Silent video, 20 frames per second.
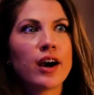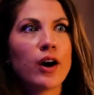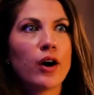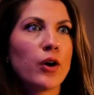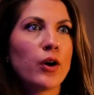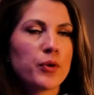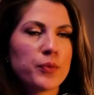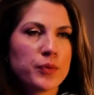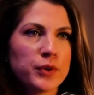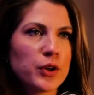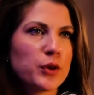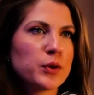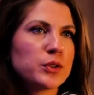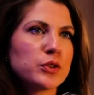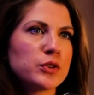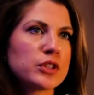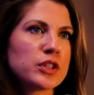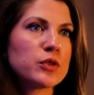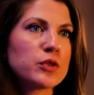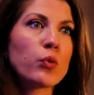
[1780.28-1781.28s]
you know, as
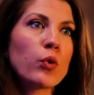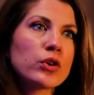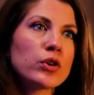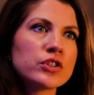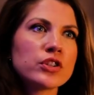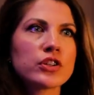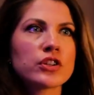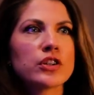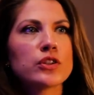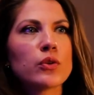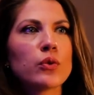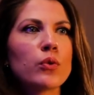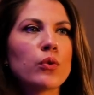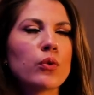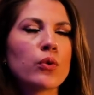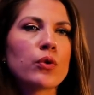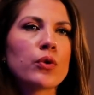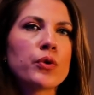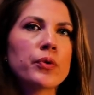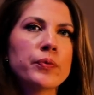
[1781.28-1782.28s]
you said, wonder and
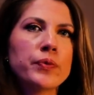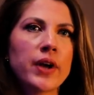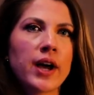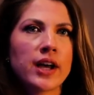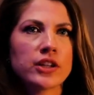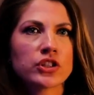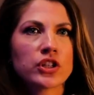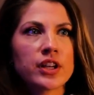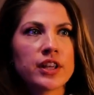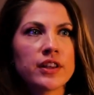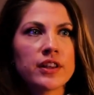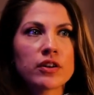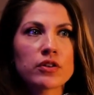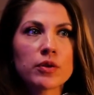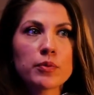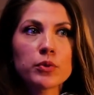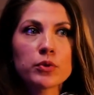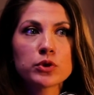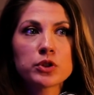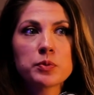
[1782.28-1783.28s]
awe, that actually there
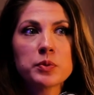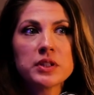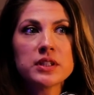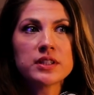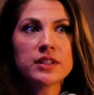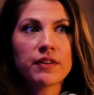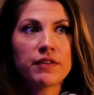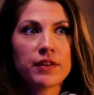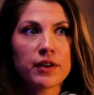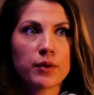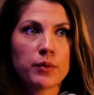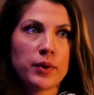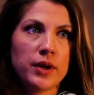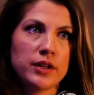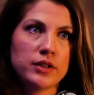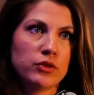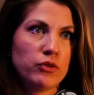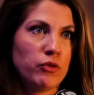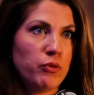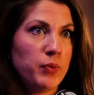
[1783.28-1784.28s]
are more specific
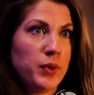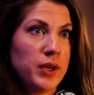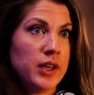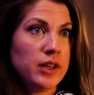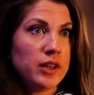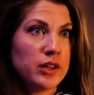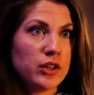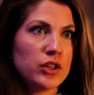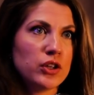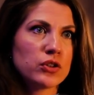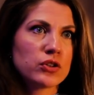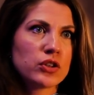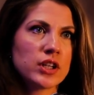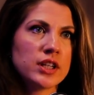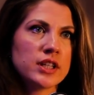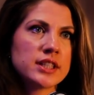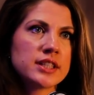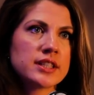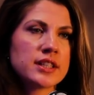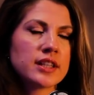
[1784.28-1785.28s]
ways of being
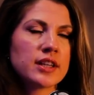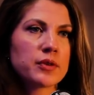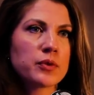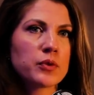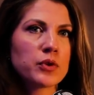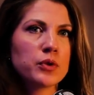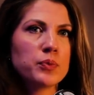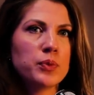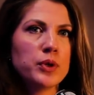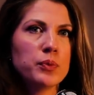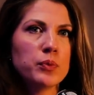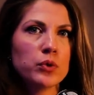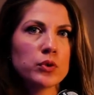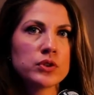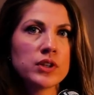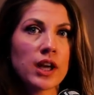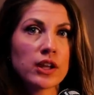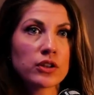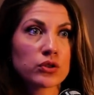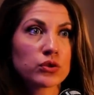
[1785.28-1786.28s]
curious that could be
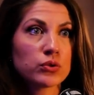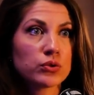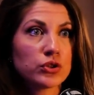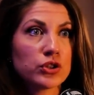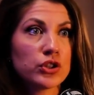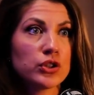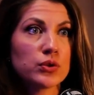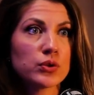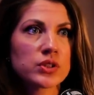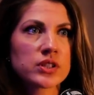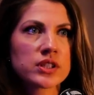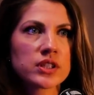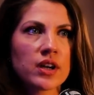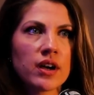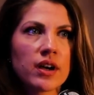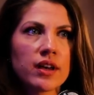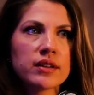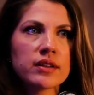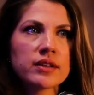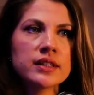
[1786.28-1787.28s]
more natural to your
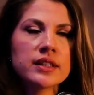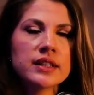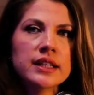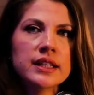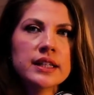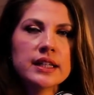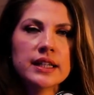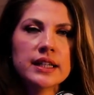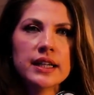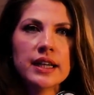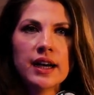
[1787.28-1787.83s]
style. Mm-hmm.